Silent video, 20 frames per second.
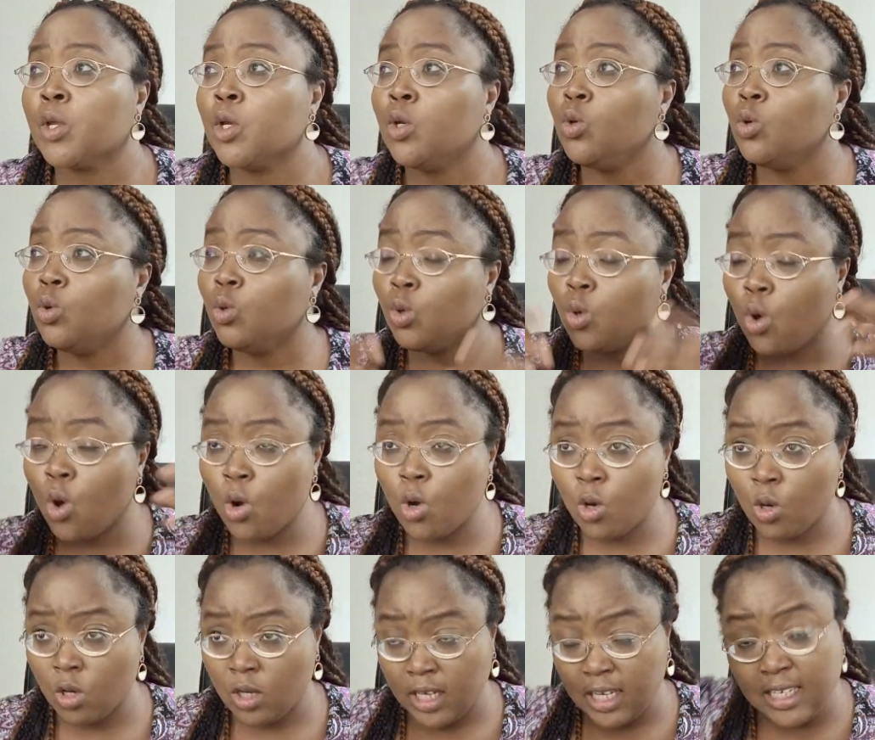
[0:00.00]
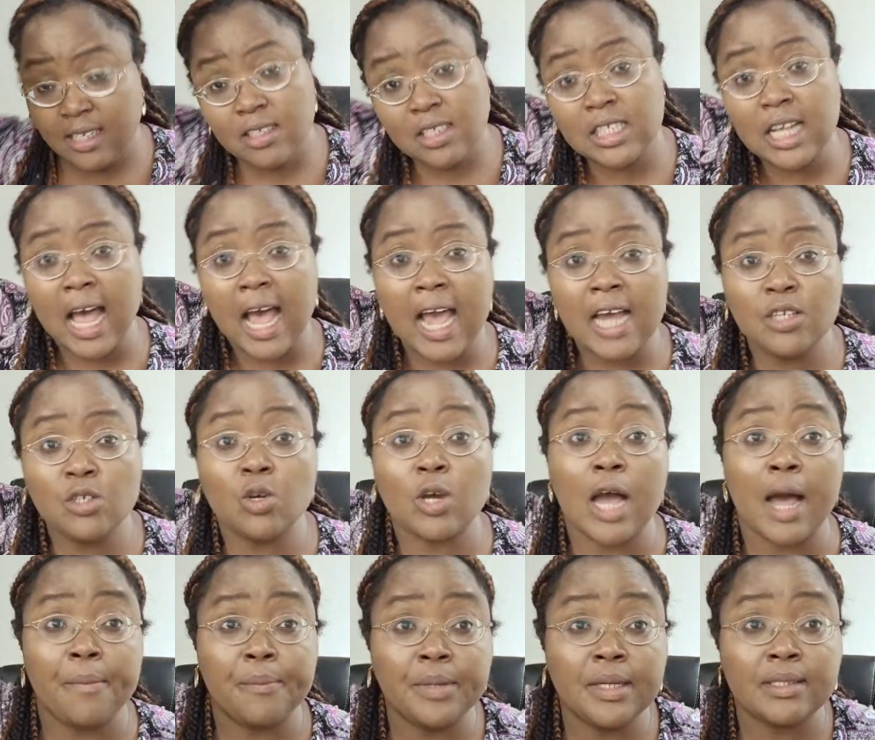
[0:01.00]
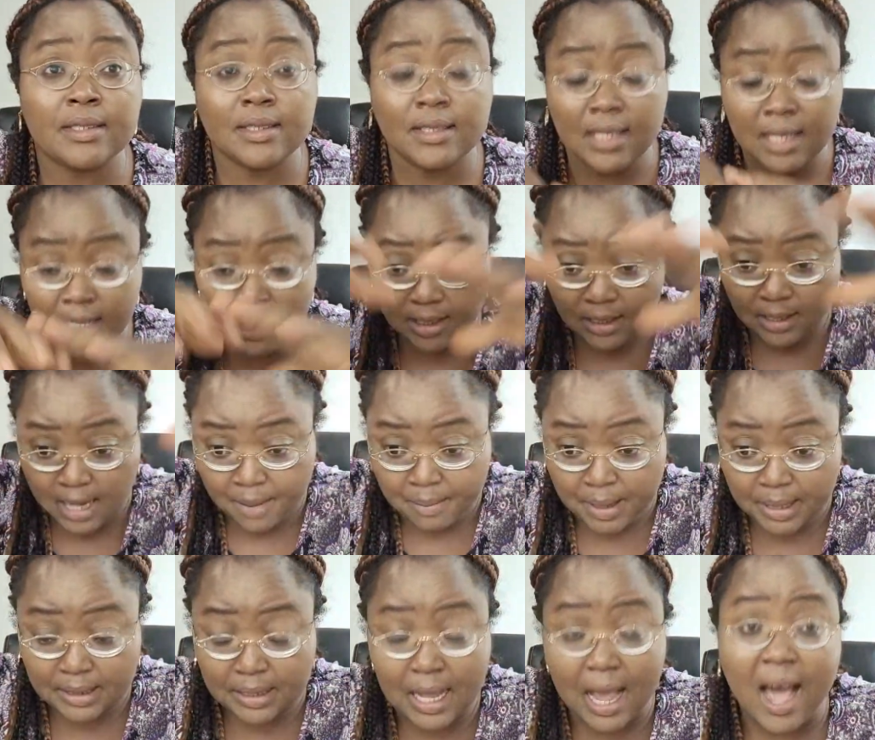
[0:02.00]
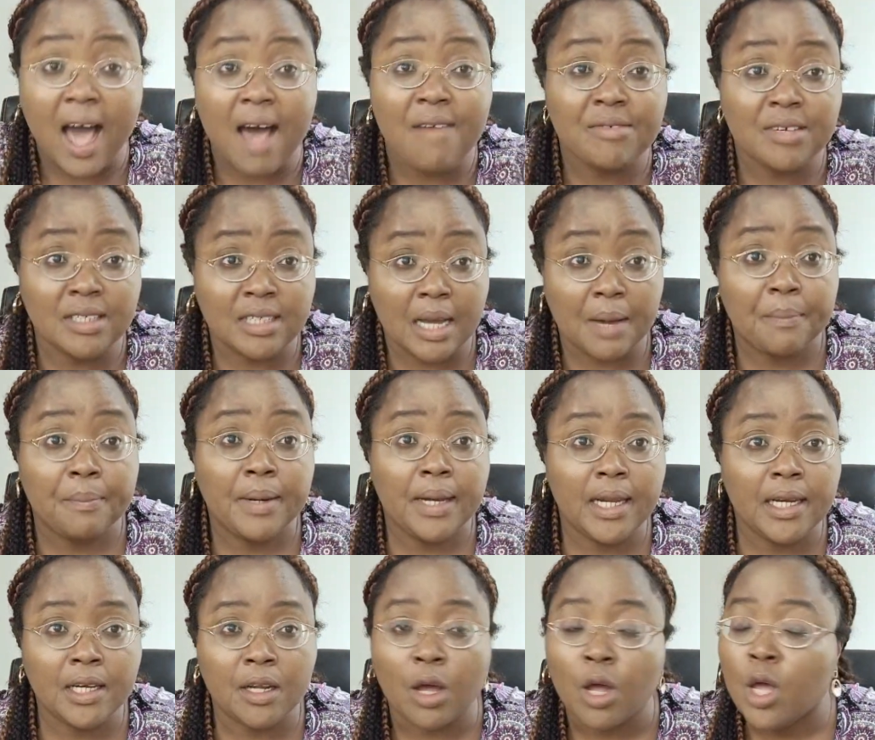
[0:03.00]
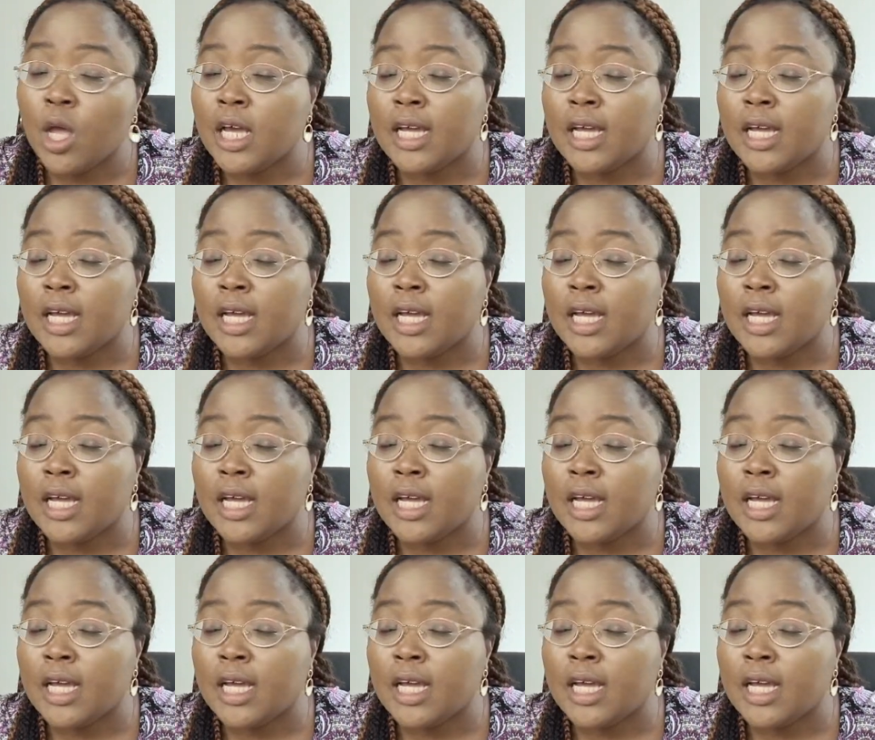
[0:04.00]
you go inside, you can be seeing them as they are having their plenum.